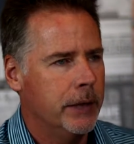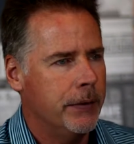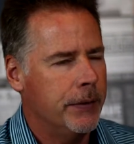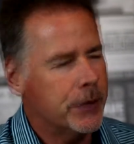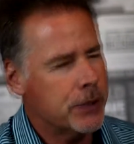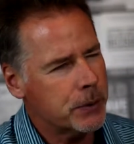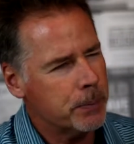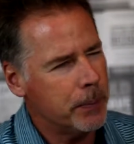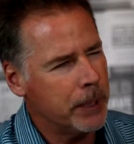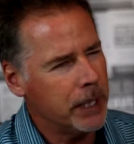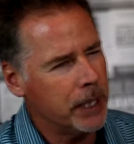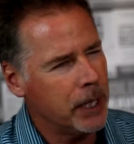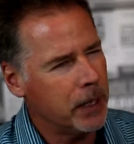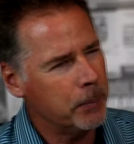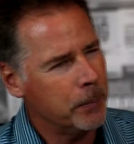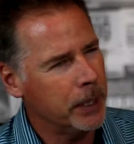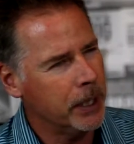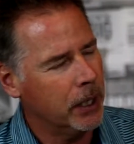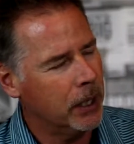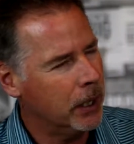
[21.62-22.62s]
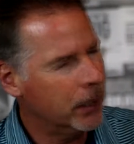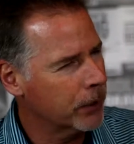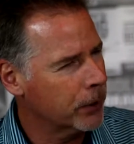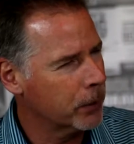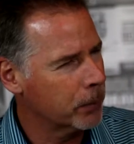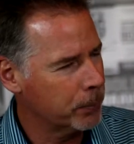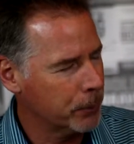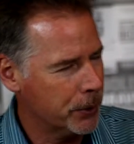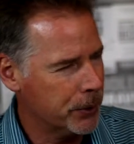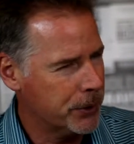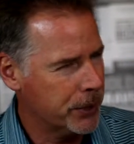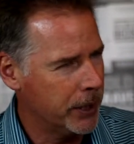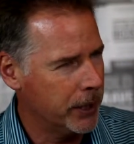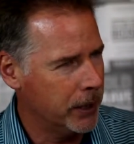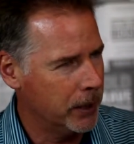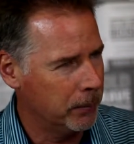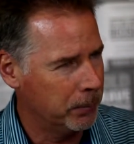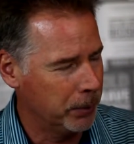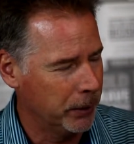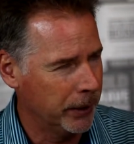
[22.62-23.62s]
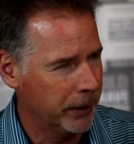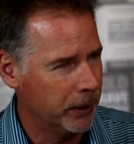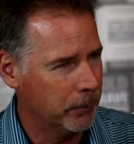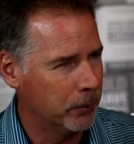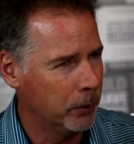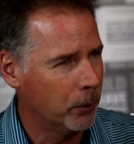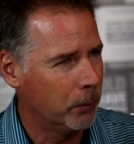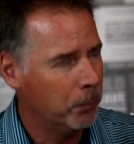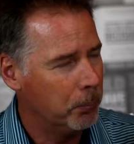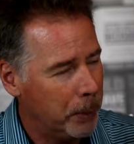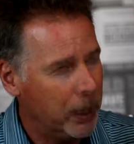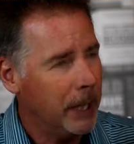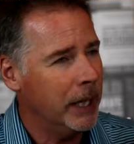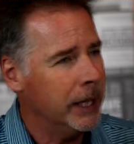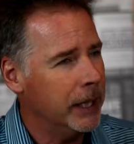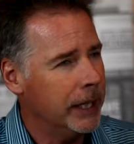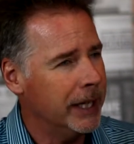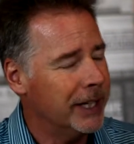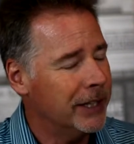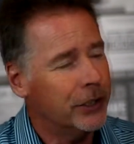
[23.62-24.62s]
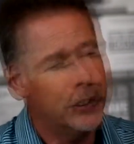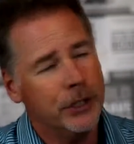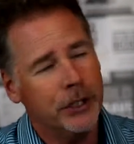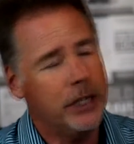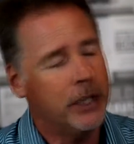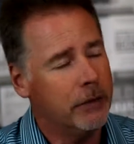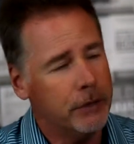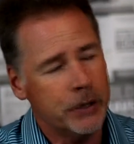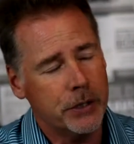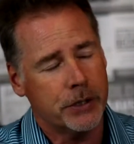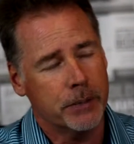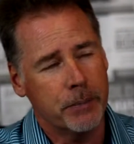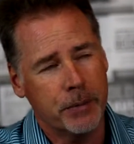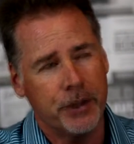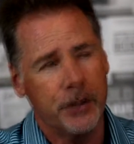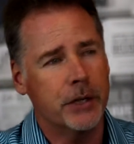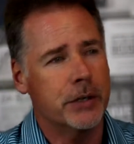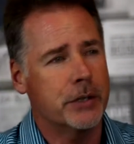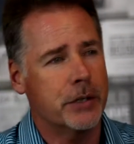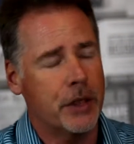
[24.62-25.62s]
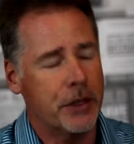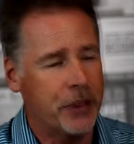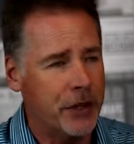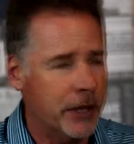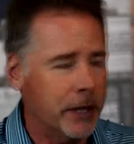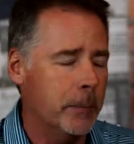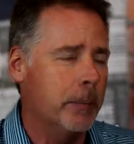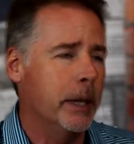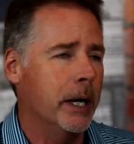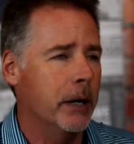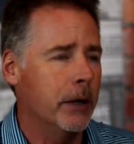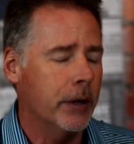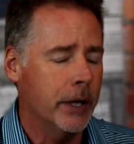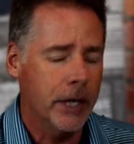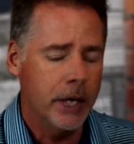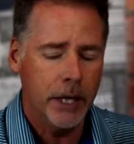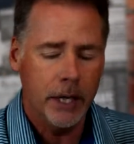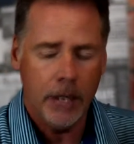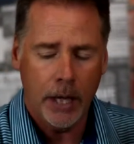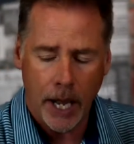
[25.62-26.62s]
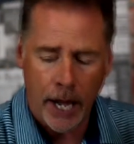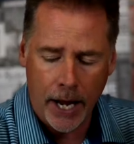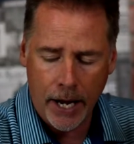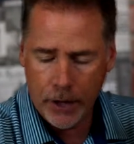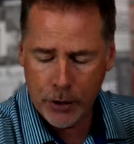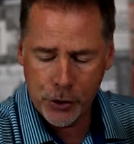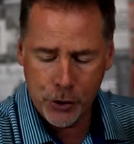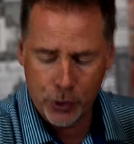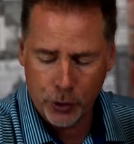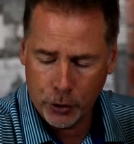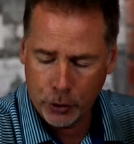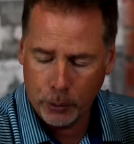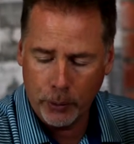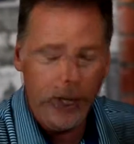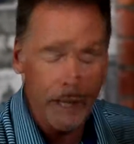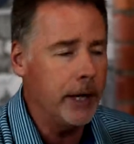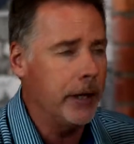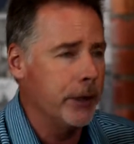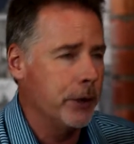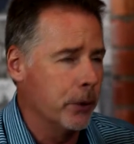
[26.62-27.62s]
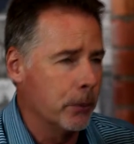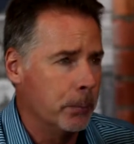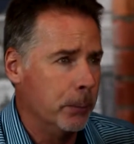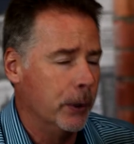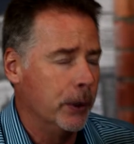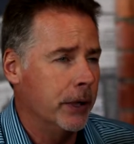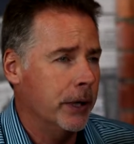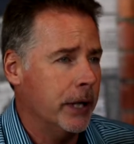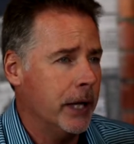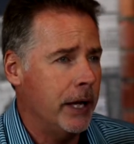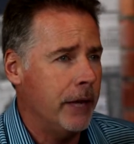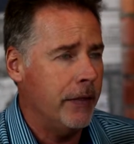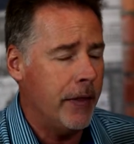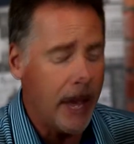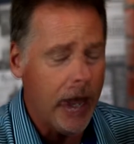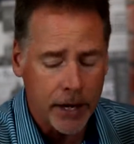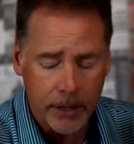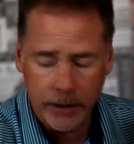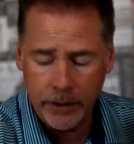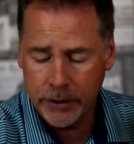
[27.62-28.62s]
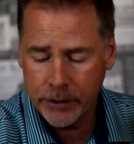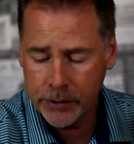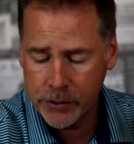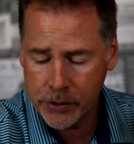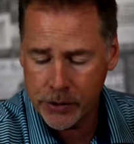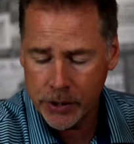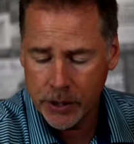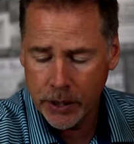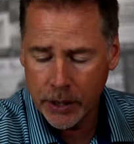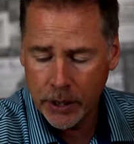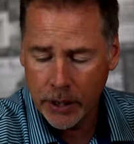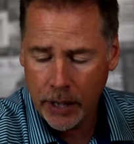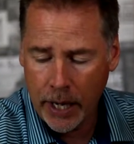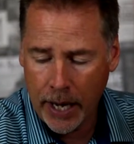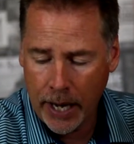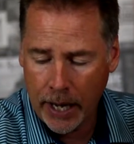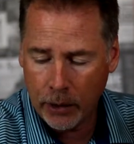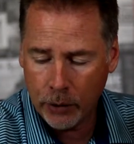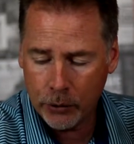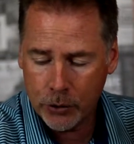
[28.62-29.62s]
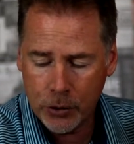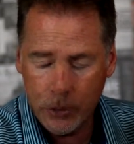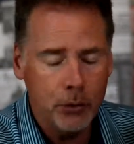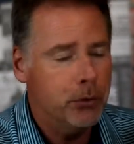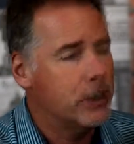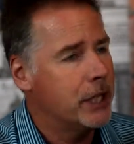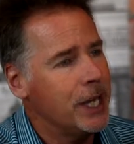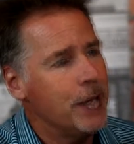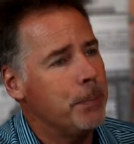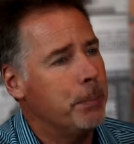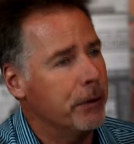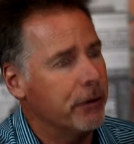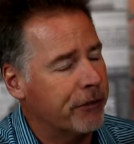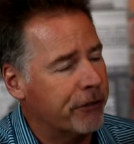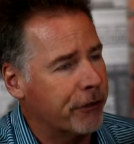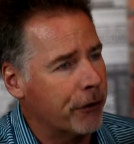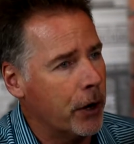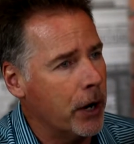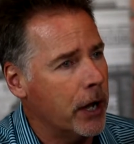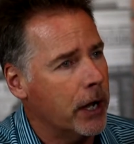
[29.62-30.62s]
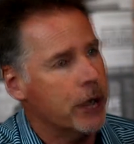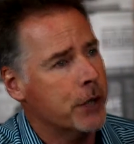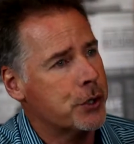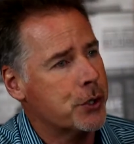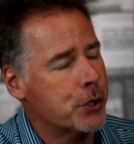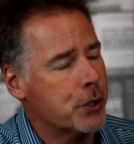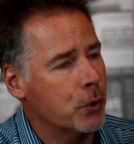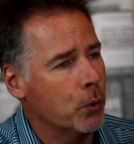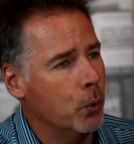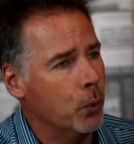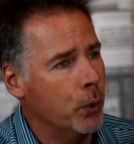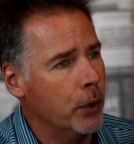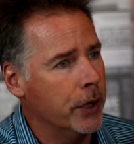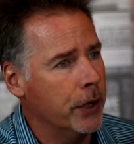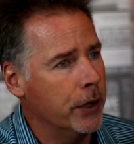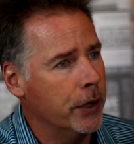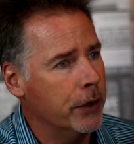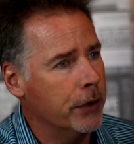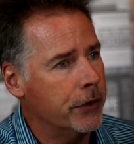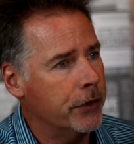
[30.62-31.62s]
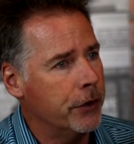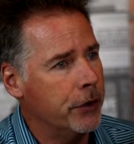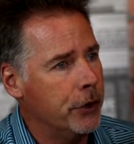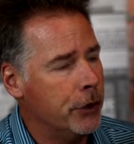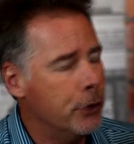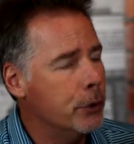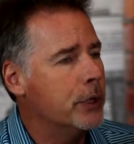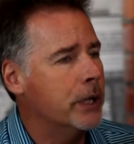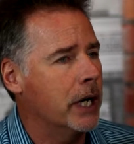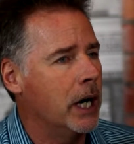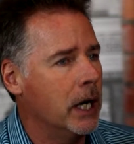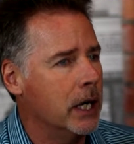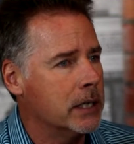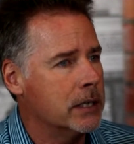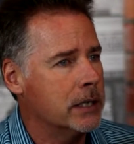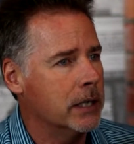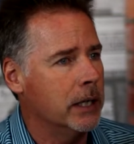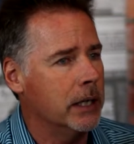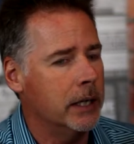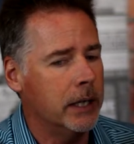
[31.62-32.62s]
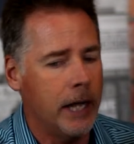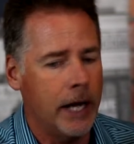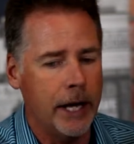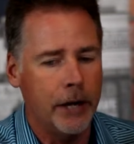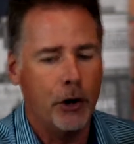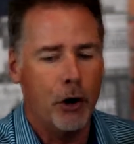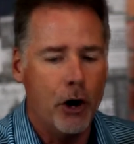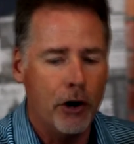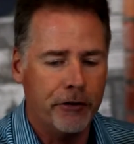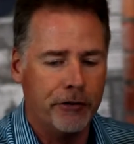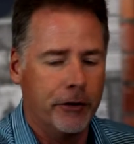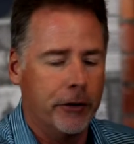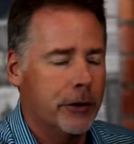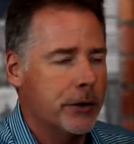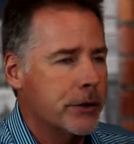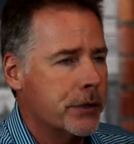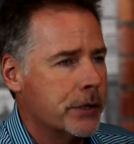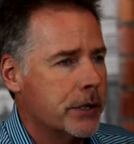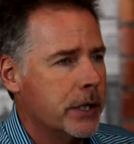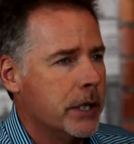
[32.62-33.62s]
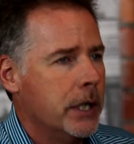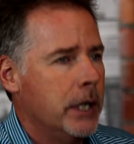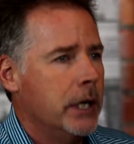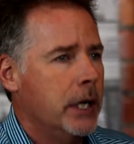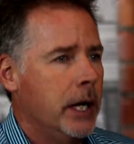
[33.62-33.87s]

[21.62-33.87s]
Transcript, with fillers: this may not be 100% applicable, but it could give you some things to think about as you're creating your book, and that is how to keep it fresh with new content and offers.